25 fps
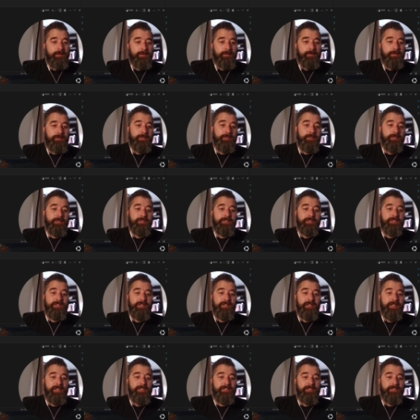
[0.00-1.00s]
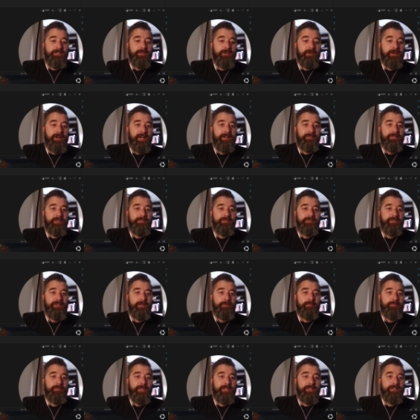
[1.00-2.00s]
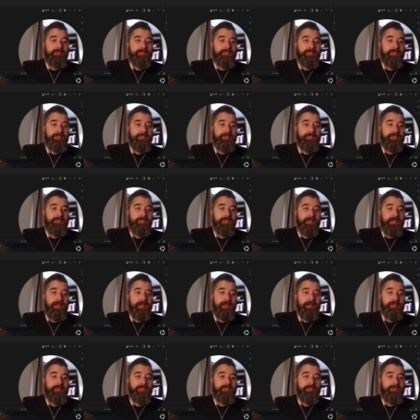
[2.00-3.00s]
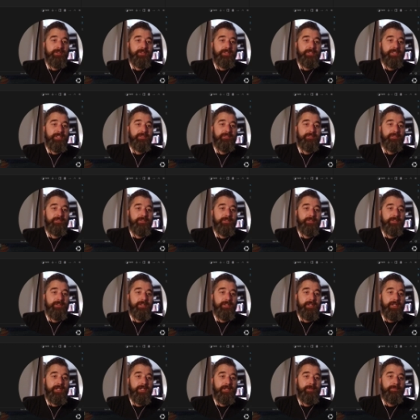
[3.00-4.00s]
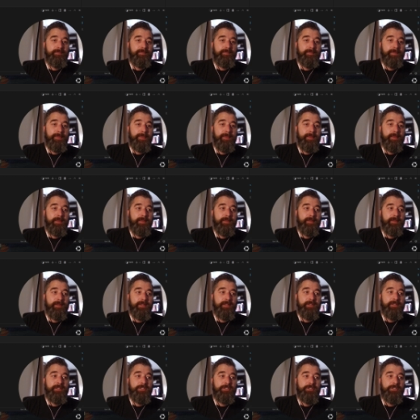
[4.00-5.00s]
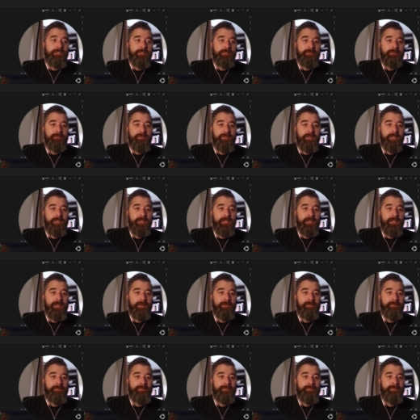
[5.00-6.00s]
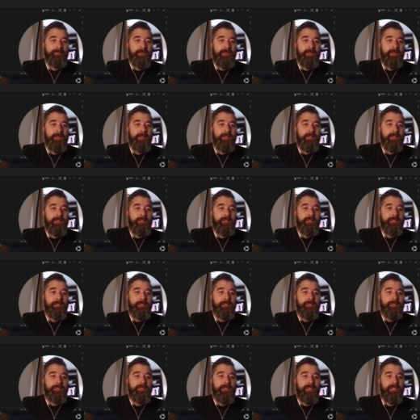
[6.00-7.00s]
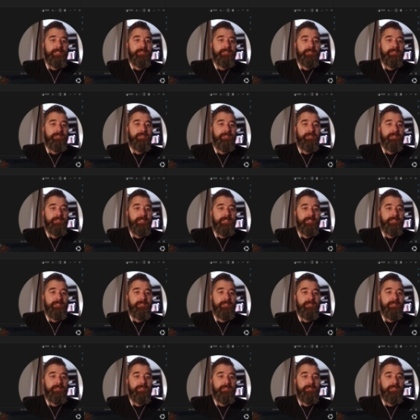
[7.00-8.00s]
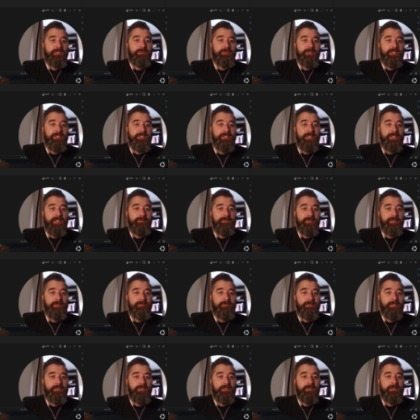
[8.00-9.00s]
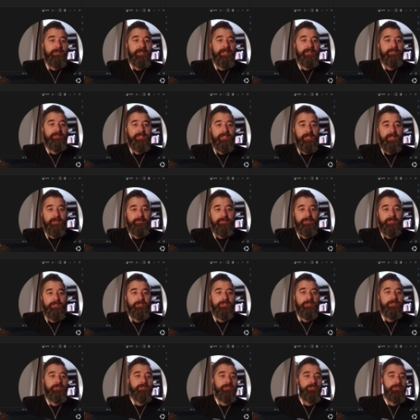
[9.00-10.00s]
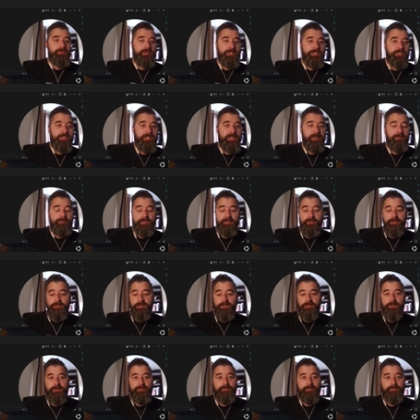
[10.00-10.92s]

you can see that it's not having fun because it's got a different condition in here. So that's a switch statement. So you got if statements, you got switch statements.